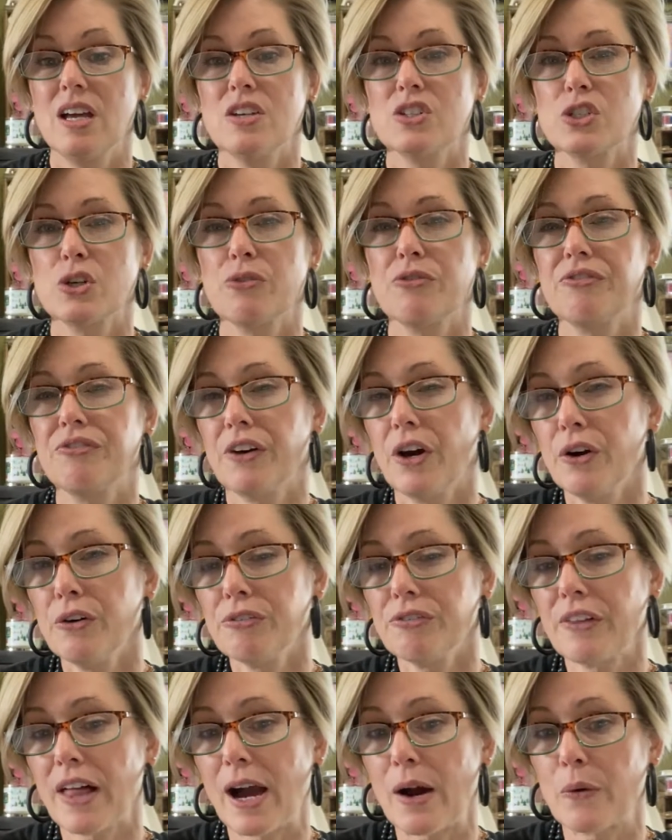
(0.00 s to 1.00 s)
So
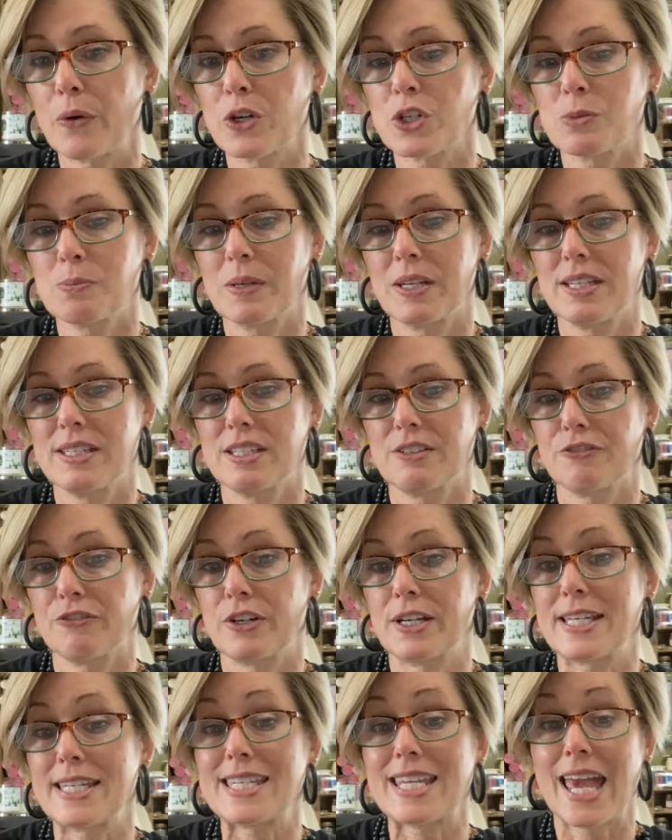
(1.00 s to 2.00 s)
faux flowers, but a
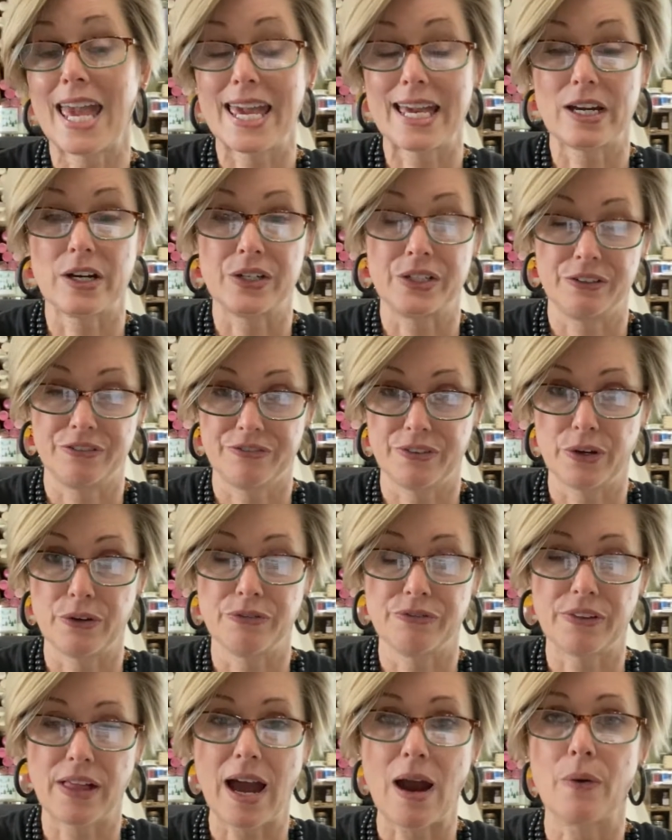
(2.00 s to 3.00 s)
different take on a
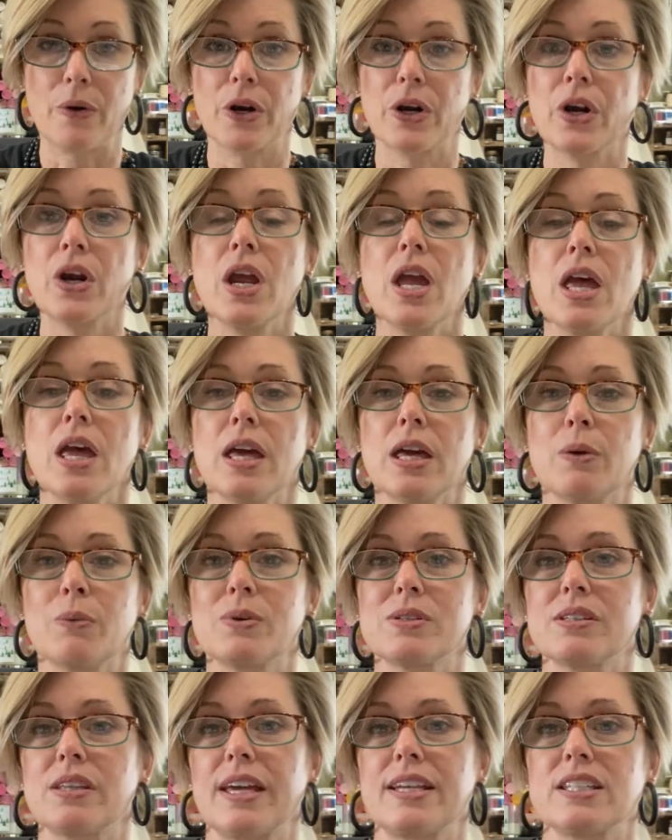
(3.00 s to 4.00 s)
faux flower. It
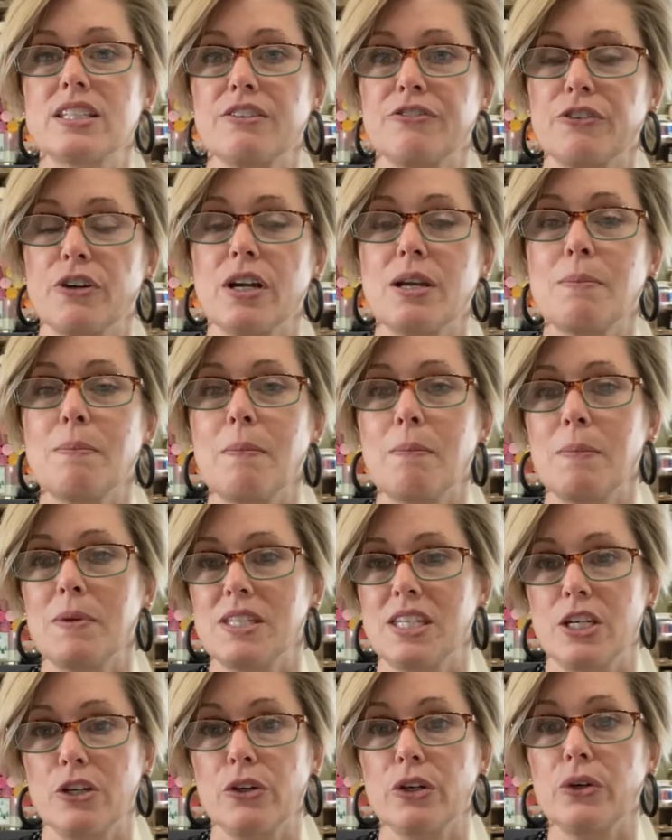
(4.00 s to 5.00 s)
was like different
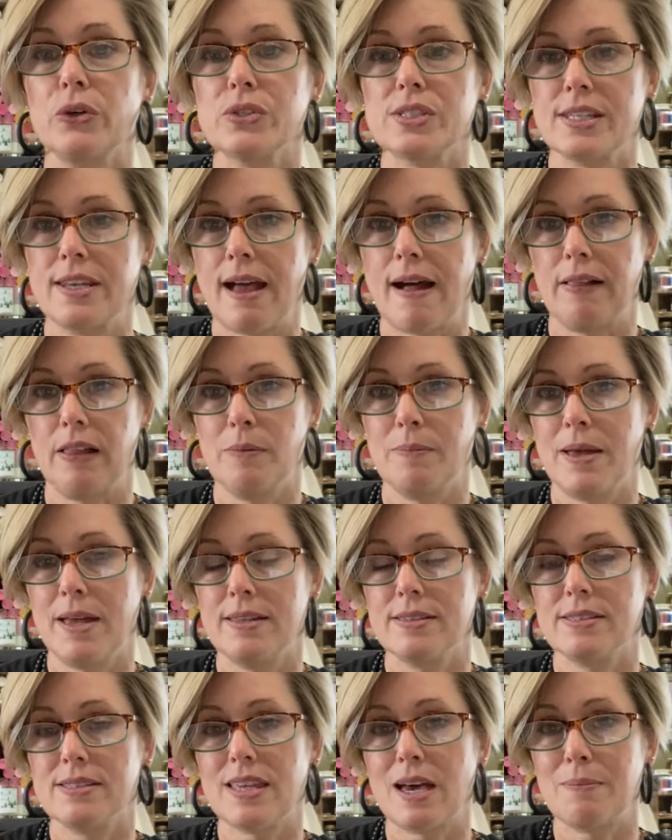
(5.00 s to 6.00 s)
materials and
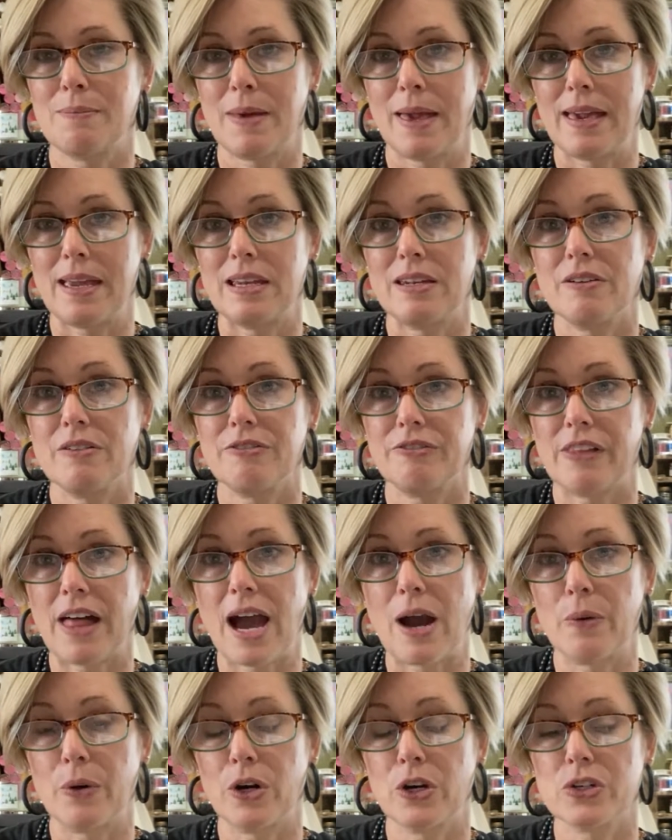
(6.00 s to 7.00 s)
elements that made
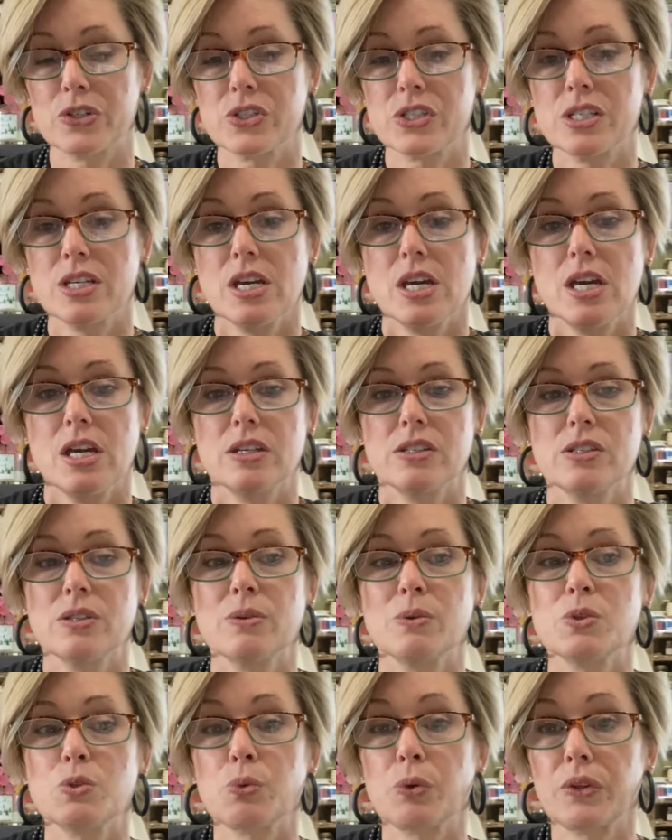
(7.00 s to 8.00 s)
flowers. So
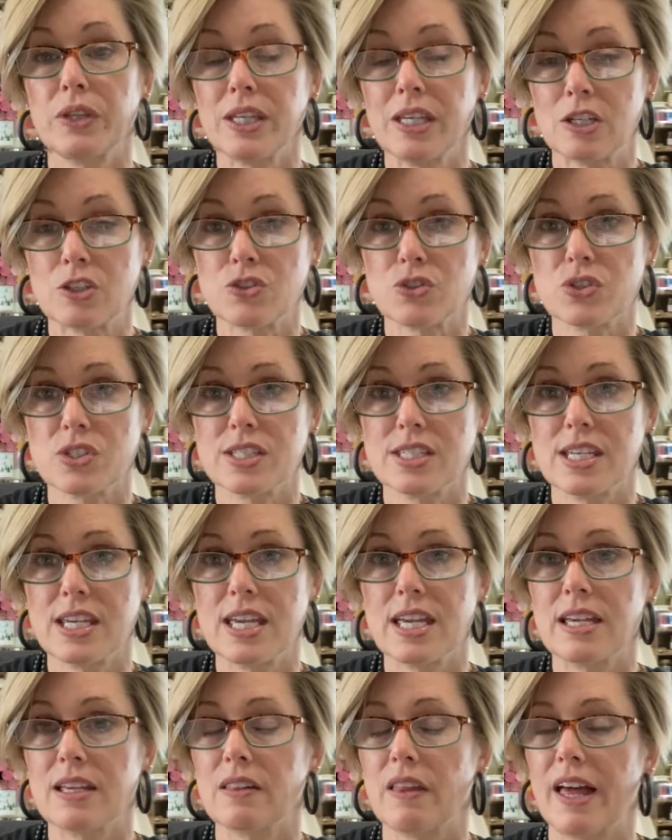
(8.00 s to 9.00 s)
it was really
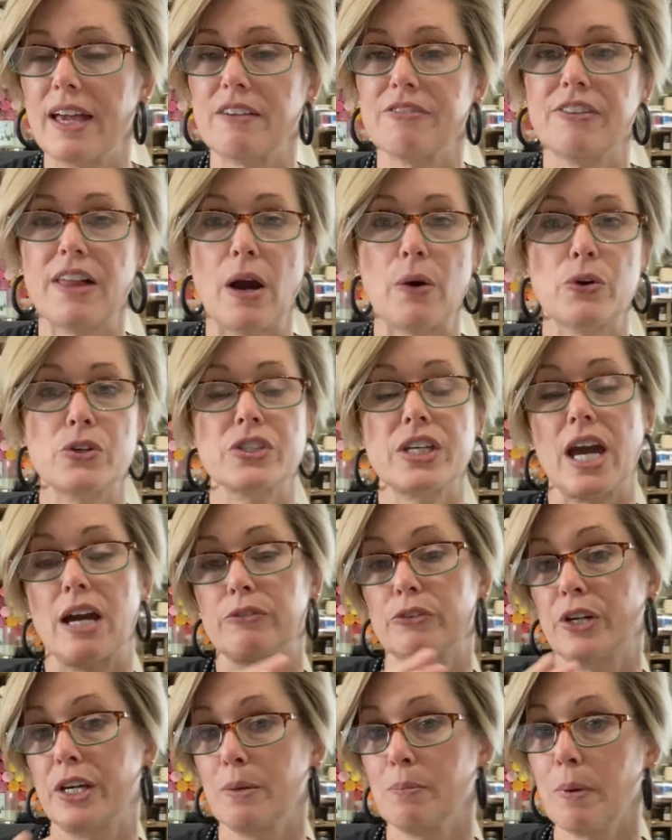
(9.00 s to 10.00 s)
interesting, like flowers
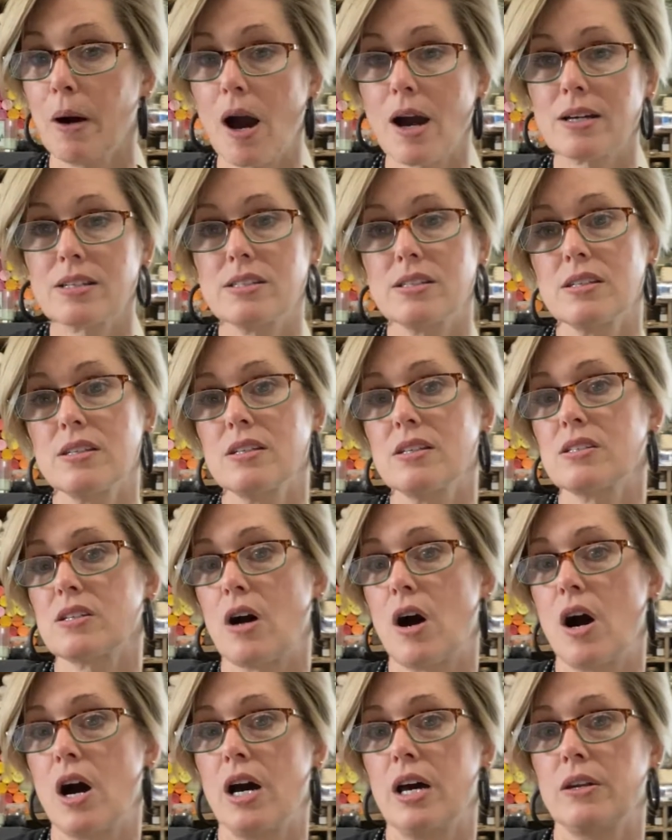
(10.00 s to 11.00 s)
covering boxes,
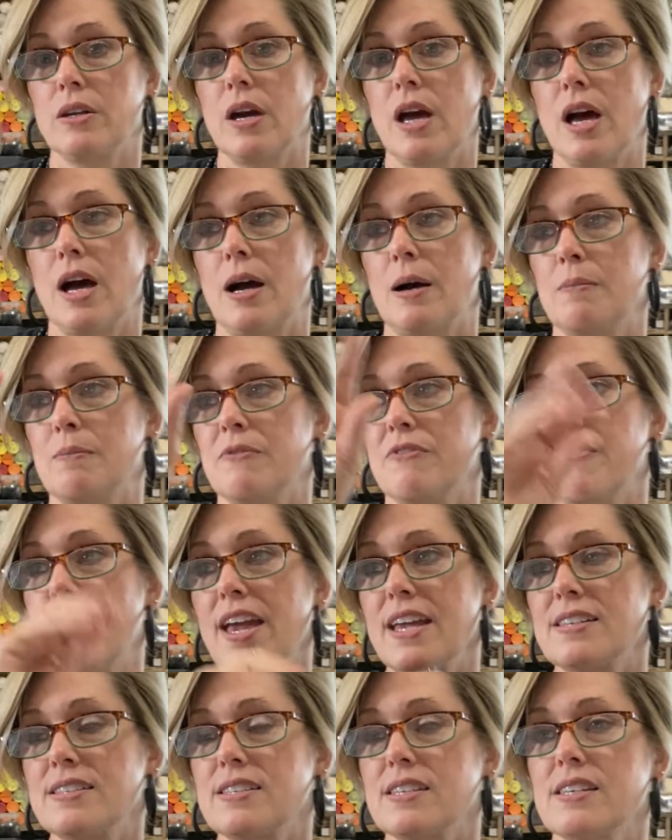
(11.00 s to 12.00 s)
on
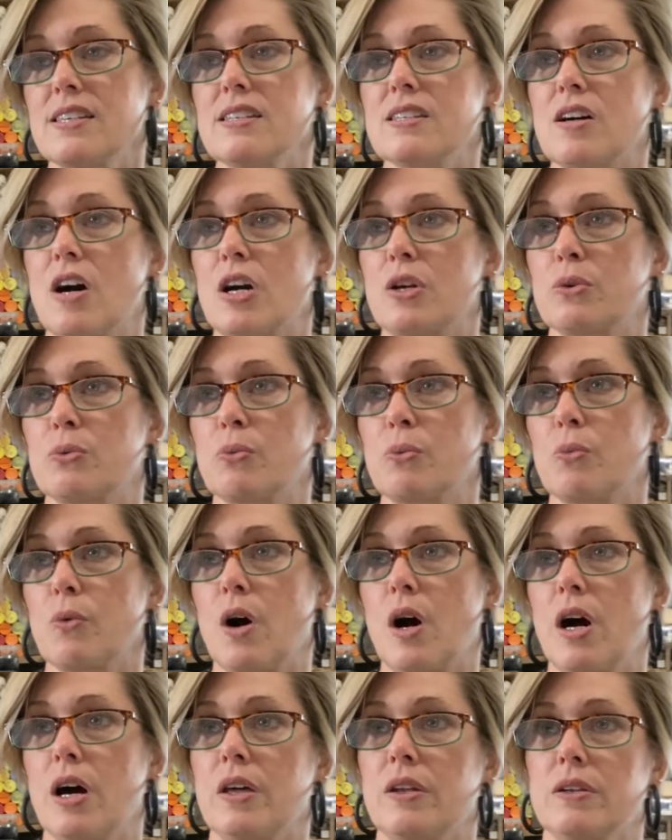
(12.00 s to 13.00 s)
vases,
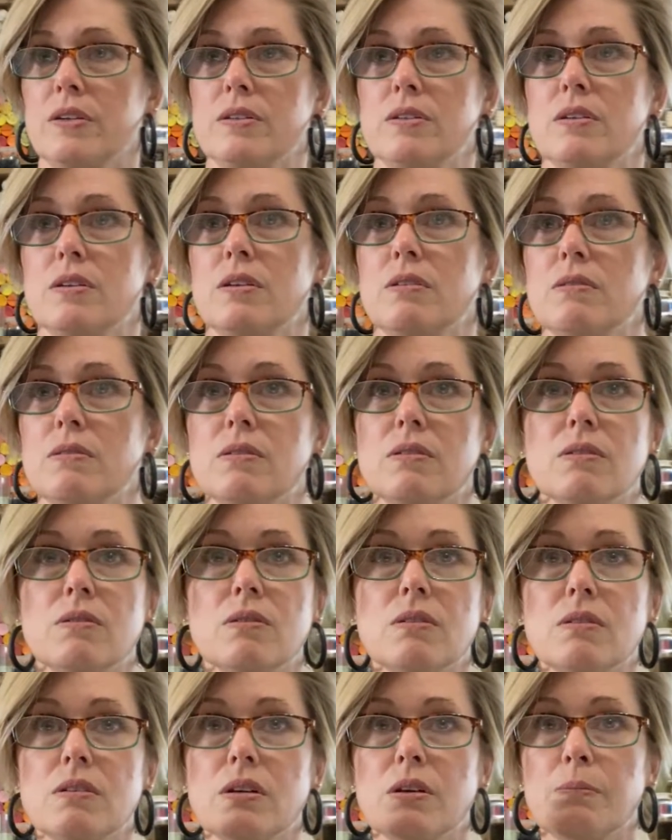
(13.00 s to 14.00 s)
on
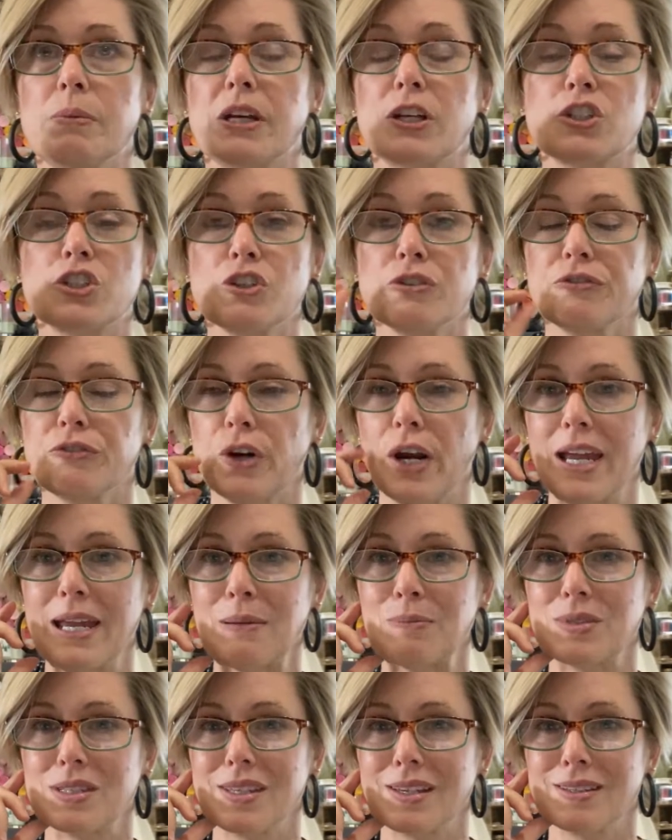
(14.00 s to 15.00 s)
picture
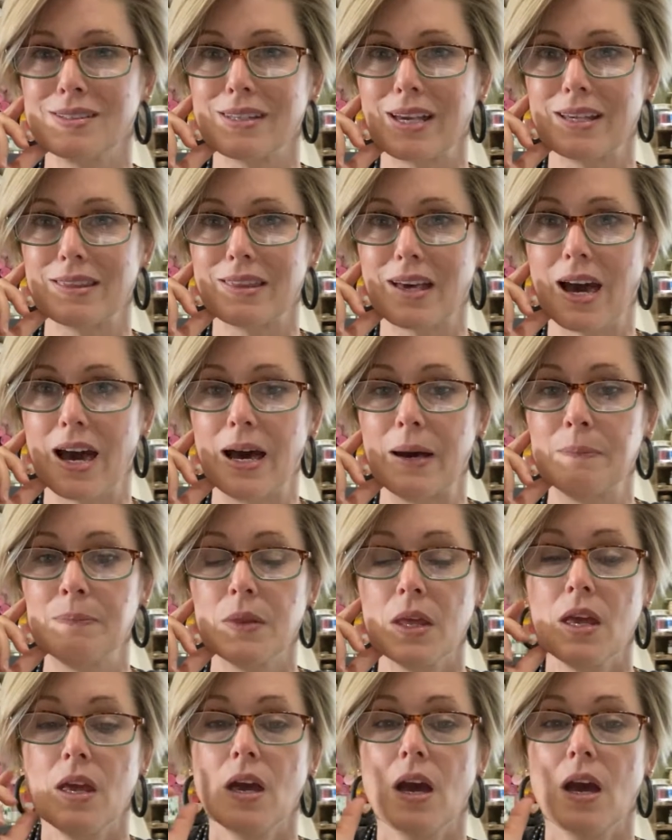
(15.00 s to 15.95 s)
frames, things like that.